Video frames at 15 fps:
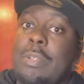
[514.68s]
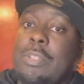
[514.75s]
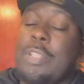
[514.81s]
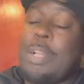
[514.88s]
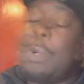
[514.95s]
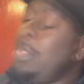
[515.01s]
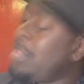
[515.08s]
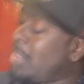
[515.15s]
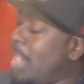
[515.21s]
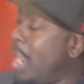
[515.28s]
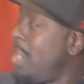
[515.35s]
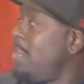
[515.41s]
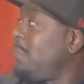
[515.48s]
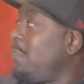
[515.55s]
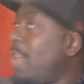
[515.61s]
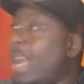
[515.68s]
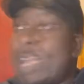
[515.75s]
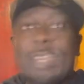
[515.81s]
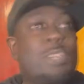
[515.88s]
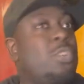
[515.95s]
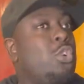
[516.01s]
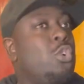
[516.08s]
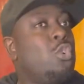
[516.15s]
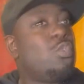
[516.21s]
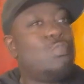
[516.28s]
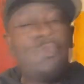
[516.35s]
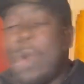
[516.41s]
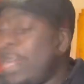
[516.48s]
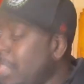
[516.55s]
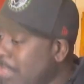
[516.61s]
So it's kind of like
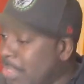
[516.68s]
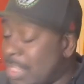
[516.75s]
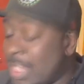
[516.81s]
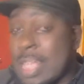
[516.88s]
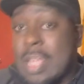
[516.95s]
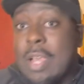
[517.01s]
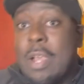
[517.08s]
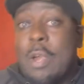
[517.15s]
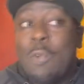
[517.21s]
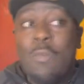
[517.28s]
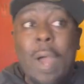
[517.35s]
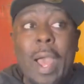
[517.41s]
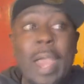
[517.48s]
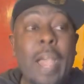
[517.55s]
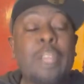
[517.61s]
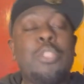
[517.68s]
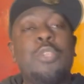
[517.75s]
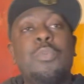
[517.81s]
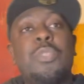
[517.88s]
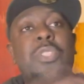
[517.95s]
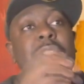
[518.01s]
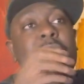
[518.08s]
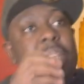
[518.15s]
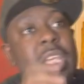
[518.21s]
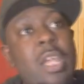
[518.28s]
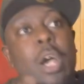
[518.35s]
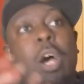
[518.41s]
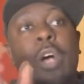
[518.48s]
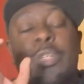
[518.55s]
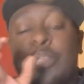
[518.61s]
crazy, right? And you see
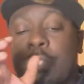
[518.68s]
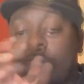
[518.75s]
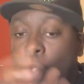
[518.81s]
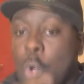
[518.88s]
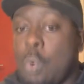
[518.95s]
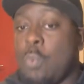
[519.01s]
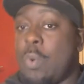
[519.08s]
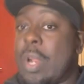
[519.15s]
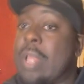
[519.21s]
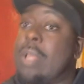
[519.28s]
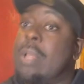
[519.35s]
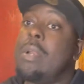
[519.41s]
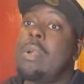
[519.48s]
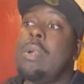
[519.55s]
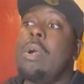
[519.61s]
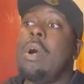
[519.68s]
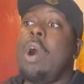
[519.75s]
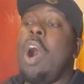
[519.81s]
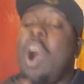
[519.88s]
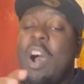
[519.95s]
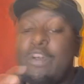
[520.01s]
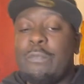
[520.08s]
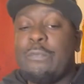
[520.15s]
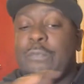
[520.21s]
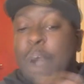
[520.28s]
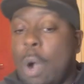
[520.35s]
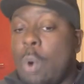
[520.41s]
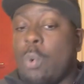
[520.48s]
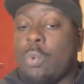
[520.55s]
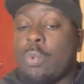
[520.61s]
her story
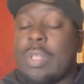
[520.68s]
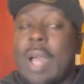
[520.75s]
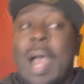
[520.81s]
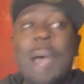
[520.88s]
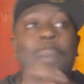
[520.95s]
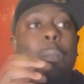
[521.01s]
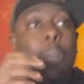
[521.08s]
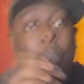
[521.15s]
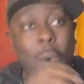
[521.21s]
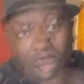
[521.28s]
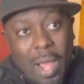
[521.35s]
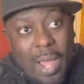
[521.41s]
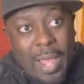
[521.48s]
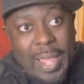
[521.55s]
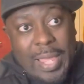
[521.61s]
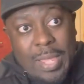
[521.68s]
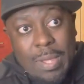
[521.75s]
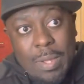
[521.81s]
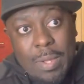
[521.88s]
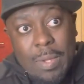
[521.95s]
unfold and why